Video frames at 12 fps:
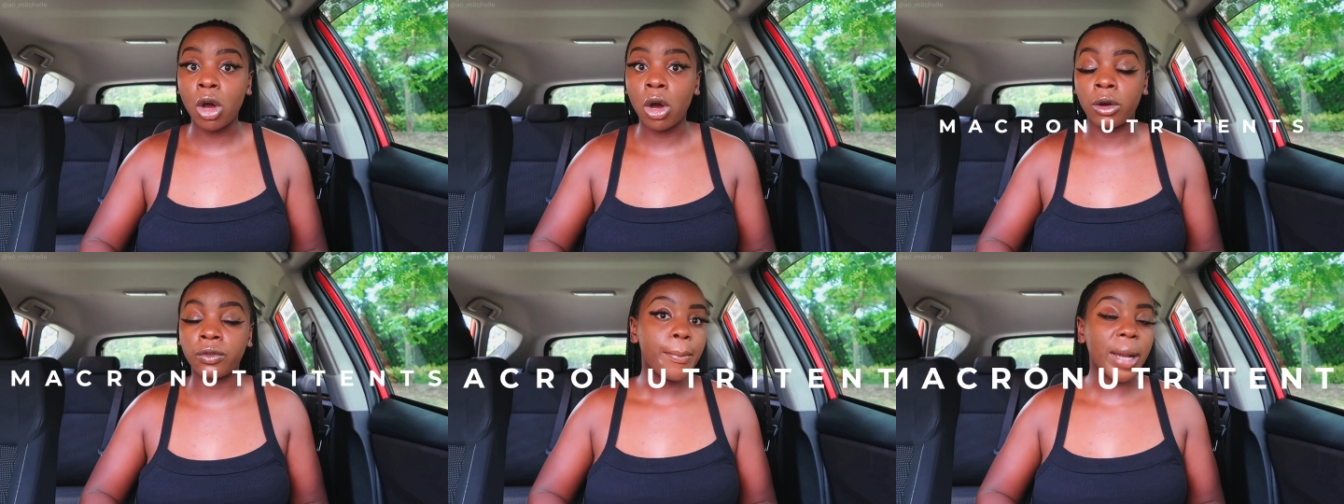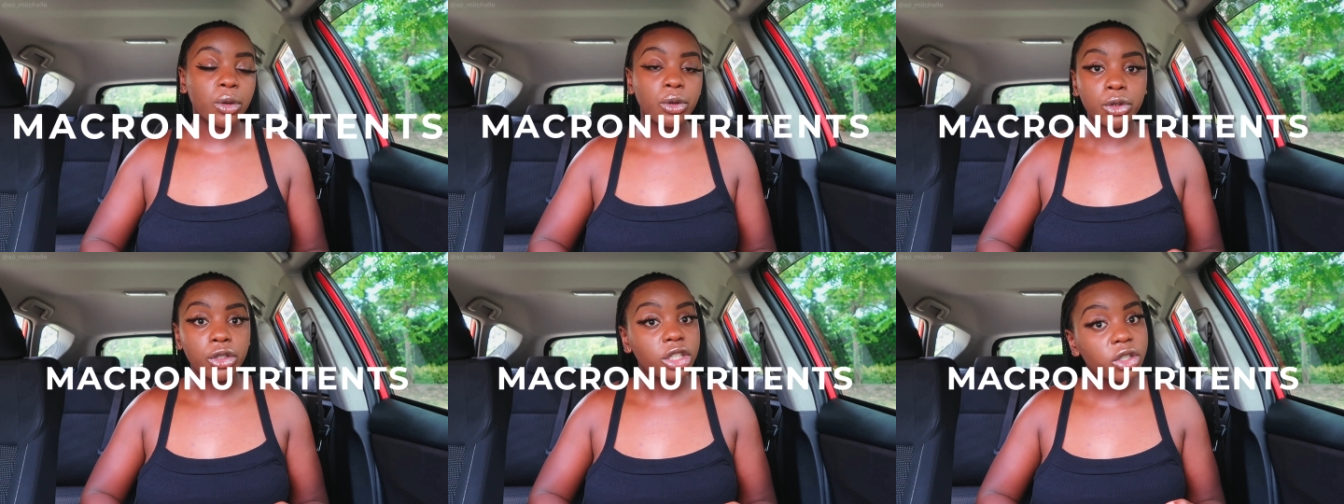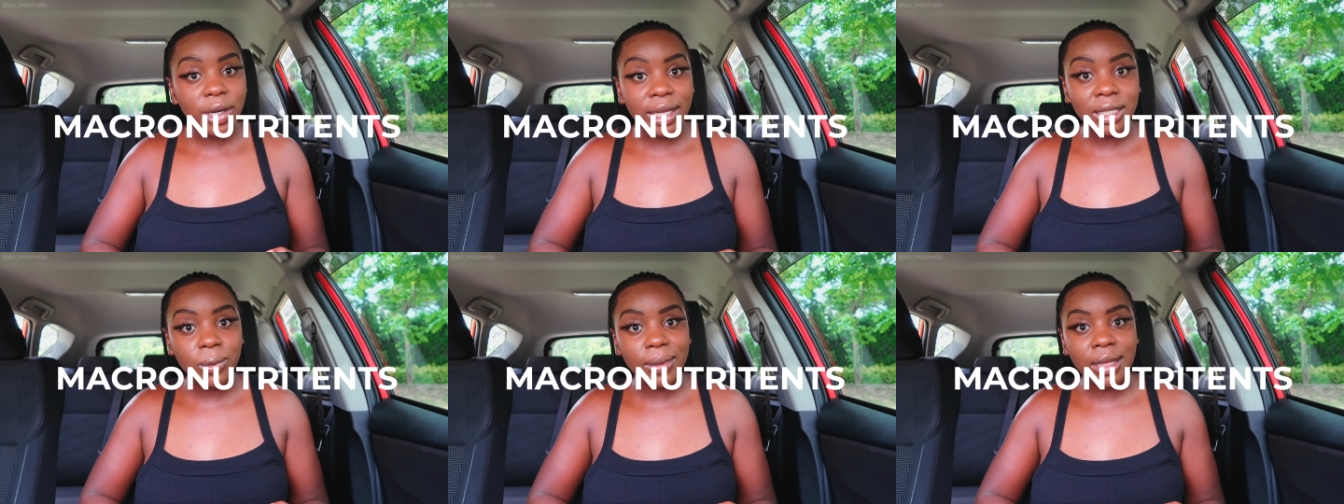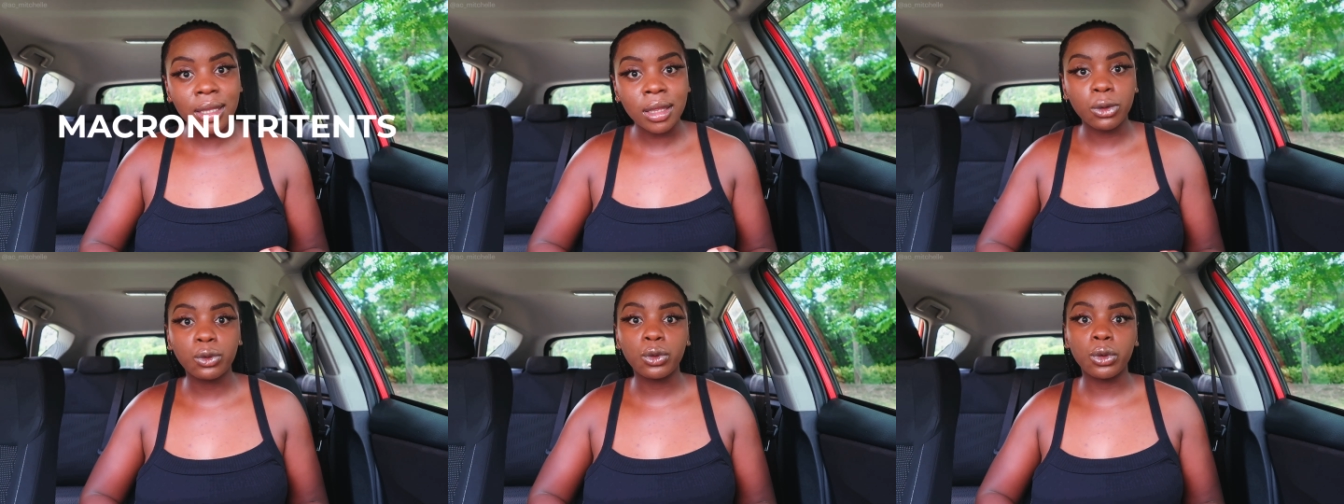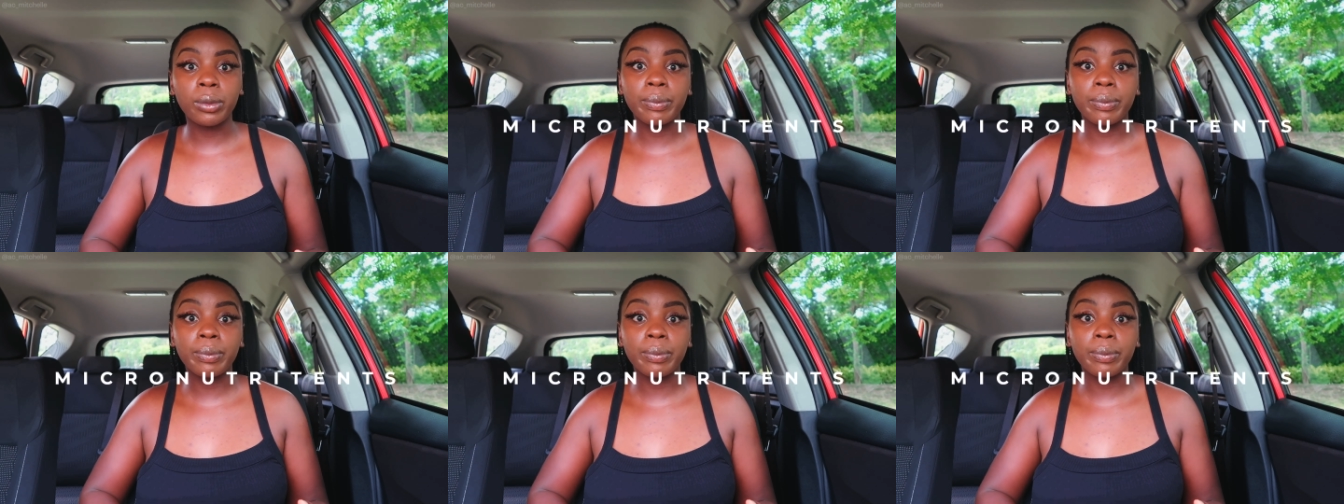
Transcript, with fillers: of macronutrients within the food